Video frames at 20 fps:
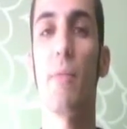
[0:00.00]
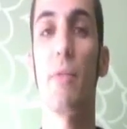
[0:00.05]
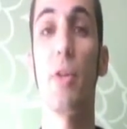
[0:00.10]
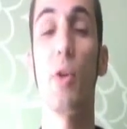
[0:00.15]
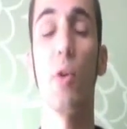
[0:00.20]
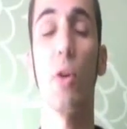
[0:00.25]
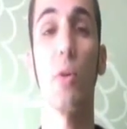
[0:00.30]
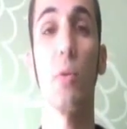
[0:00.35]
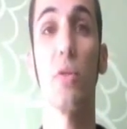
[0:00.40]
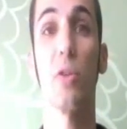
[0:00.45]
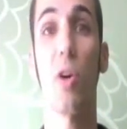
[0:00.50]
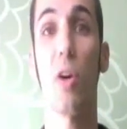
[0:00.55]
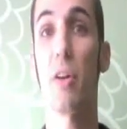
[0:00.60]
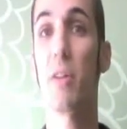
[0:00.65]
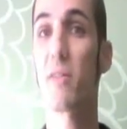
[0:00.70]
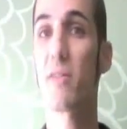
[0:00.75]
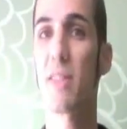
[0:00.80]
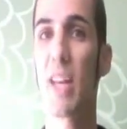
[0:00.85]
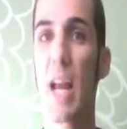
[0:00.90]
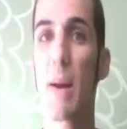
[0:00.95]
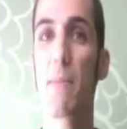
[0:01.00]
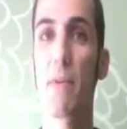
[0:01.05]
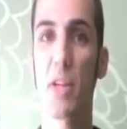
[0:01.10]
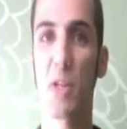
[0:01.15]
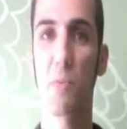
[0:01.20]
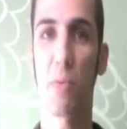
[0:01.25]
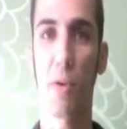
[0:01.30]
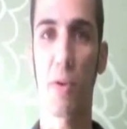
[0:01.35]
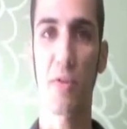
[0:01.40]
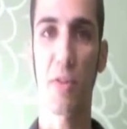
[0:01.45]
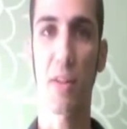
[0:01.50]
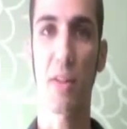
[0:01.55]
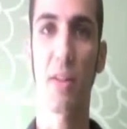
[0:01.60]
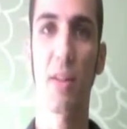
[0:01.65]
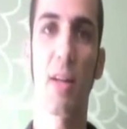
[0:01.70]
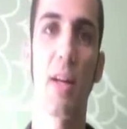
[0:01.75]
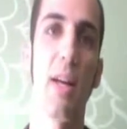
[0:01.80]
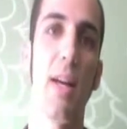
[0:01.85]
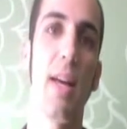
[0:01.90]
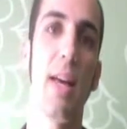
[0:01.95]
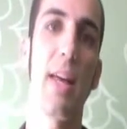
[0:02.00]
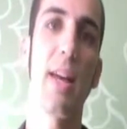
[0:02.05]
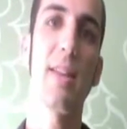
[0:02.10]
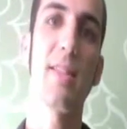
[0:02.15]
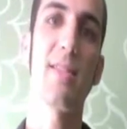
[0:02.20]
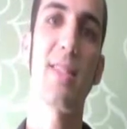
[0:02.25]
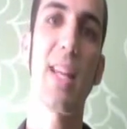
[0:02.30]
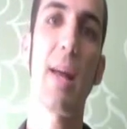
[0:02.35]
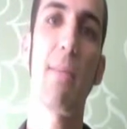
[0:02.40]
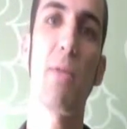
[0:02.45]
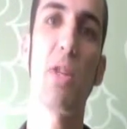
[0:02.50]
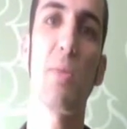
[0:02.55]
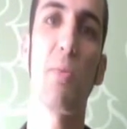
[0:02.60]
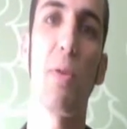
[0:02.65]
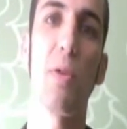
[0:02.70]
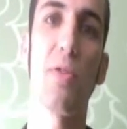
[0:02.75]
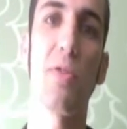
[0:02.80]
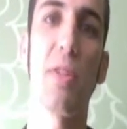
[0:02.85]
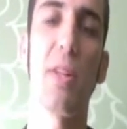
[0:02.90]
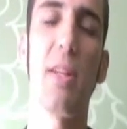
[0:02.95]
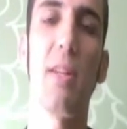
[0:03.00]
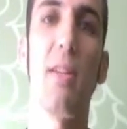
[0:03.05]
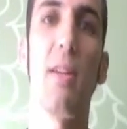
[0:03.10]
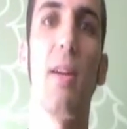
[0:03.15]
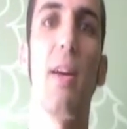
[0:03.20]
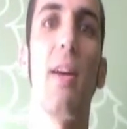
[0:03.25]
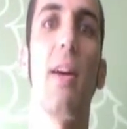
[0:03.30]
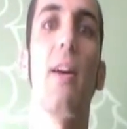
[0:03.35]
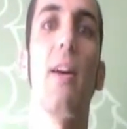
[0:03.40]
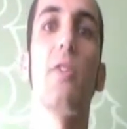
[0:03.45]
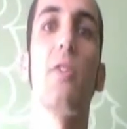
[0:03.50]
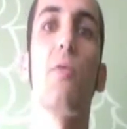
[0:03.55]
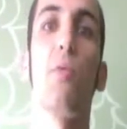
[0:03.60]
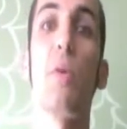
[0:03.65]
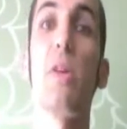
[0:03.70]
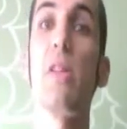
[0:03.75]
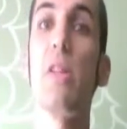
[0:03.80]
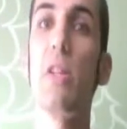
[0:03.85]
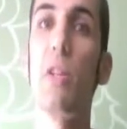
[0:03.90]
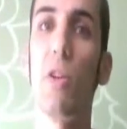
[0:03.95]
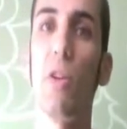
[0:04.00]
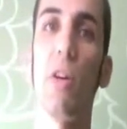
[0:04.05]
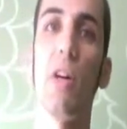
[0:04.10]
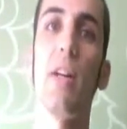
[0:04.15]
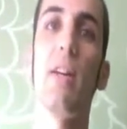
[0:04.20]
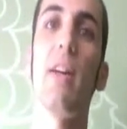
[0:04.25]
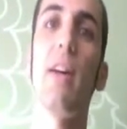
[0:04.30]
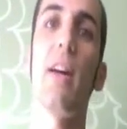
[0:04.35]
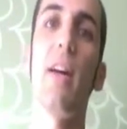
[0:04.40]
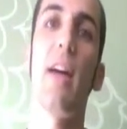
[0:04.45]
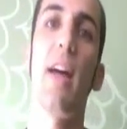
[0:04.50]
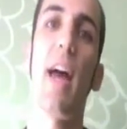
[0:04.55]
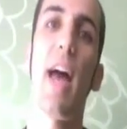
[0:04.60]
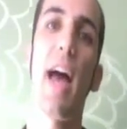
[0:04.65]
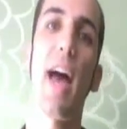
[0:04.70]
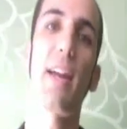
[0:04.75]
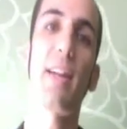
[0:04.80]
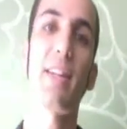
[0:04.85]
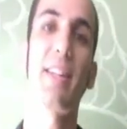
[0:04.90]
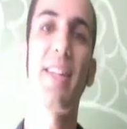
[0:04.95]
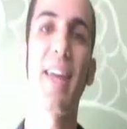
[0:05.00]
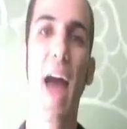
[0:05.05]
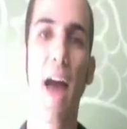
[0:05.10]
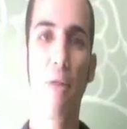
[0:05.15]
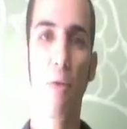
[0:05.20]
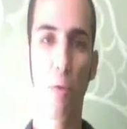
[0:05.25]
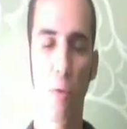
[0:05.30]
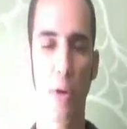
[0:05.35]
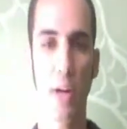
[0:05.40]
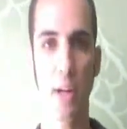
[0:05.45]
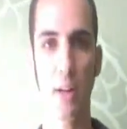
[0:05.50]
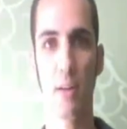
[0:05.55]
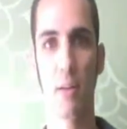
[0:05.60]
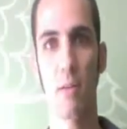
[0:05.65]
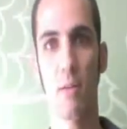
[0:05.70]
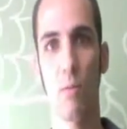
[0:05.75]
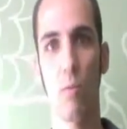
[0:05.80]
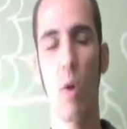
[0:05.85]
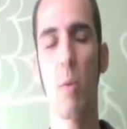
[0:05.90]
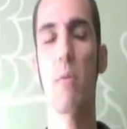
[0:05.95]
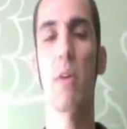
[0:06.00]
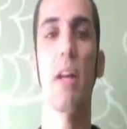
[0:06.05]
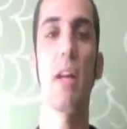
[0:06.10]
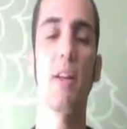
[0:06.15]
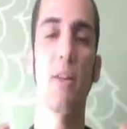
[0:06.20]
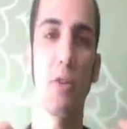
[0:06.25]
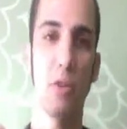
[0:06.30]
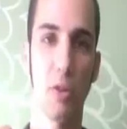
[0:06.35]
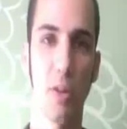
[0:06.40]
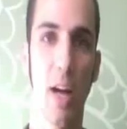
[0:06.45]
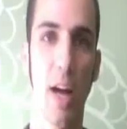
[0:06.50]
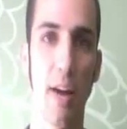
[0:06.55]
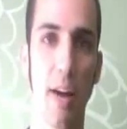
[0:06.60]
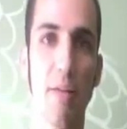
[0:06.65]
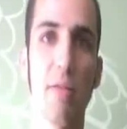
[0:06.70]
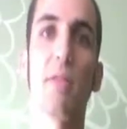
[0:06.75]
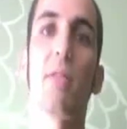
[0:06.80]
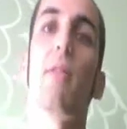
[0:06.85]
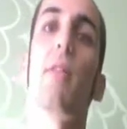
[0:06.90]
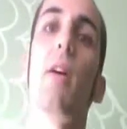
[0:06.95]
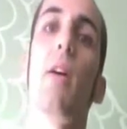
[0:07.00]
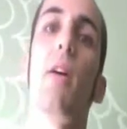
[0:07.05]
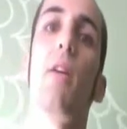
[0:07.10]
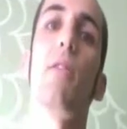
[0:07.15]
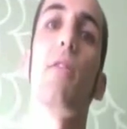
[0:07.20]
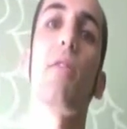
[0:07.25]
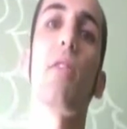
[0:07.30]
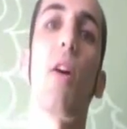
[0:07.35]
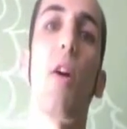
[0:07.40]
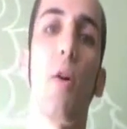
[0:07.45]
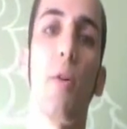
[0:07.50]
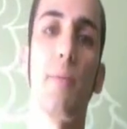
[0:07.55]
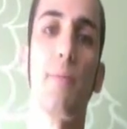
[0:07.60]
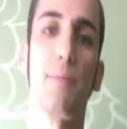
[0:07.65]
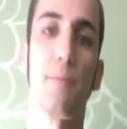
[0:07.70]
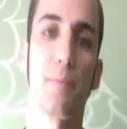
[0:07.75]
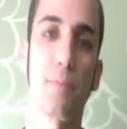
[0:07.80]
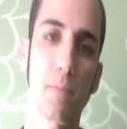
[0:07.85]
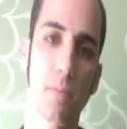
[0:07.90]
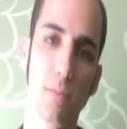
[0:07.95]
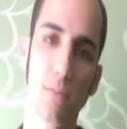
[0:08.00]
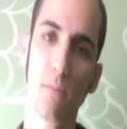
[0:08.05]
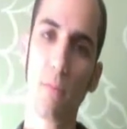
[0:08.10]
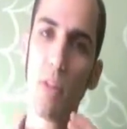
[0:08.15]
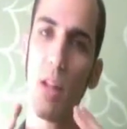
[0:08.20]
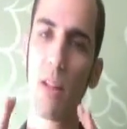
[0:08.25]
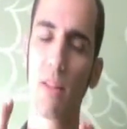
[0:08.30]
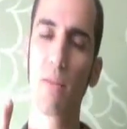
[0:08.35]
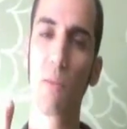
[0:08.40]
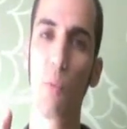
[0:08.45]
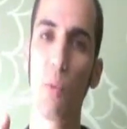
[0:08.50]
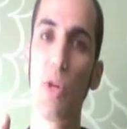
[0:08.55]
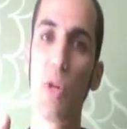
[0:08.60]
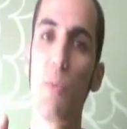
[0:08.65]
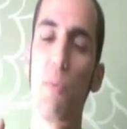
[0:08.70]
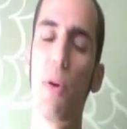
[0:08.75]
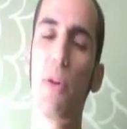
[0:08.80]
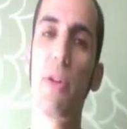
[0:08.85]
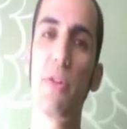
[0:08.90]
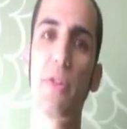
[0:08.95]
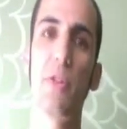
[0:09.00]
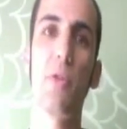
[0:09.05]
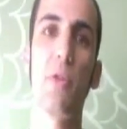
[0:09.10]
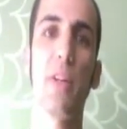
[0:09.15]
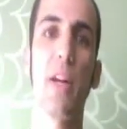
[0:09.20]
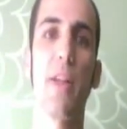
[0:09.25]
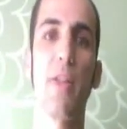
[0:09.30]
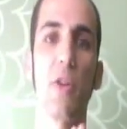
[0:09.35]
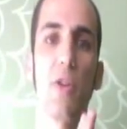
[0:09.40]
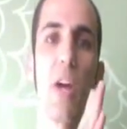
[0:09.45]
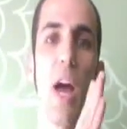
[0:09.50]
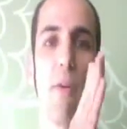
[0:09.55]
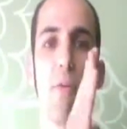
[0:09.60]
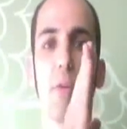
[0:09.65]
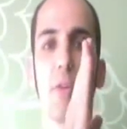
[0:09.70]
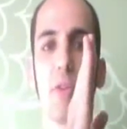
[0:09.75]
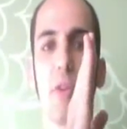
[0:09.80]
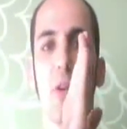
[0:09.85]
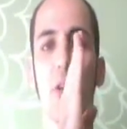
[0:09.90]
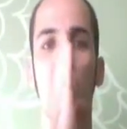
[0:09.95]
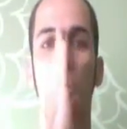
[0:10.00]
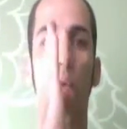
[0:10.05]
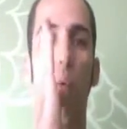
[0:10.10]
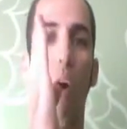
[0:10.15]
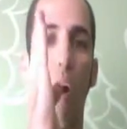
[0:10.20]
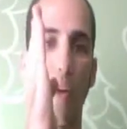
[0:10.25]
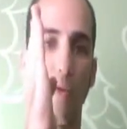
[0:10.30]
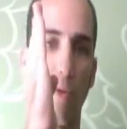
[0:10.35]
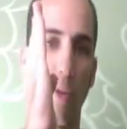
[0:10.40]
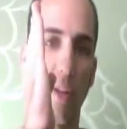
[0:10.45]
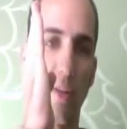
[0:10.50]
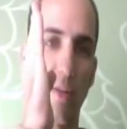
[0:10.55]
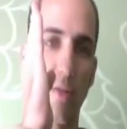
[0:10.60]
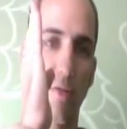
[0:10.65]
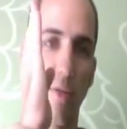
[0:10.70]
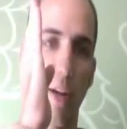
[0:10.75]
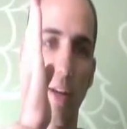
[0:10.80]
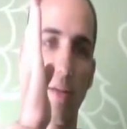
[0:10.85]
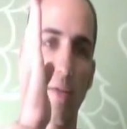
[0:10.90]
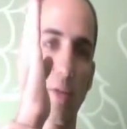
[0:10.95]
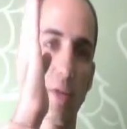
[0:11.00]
You're what's called a sameness person. And a sameness person is really good at gathering women into their lives. So, when you put these 2 together, you have what's called a quadrant, right?